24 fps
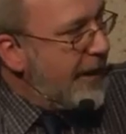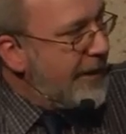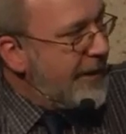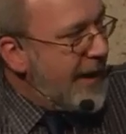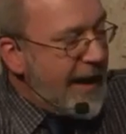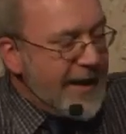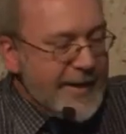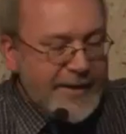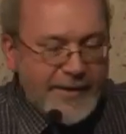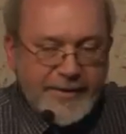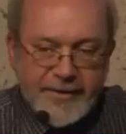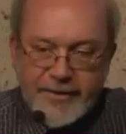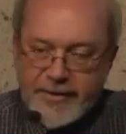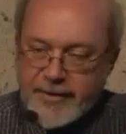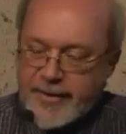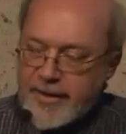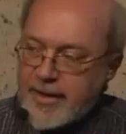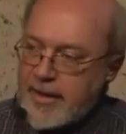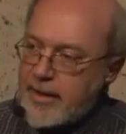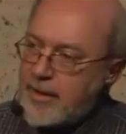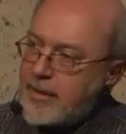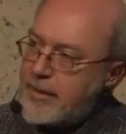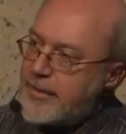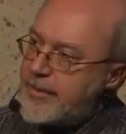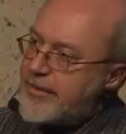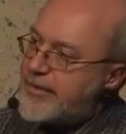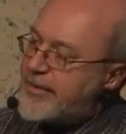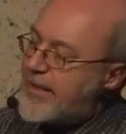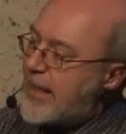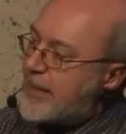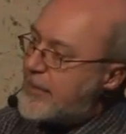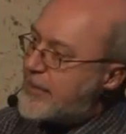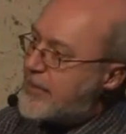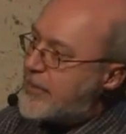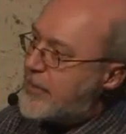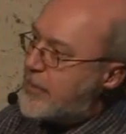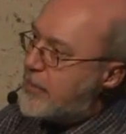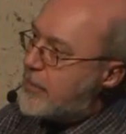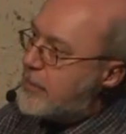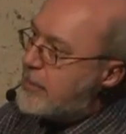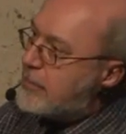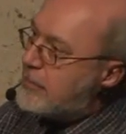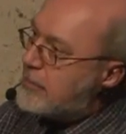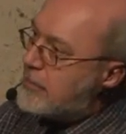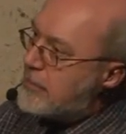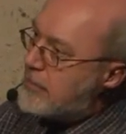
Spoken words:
and enter the statue.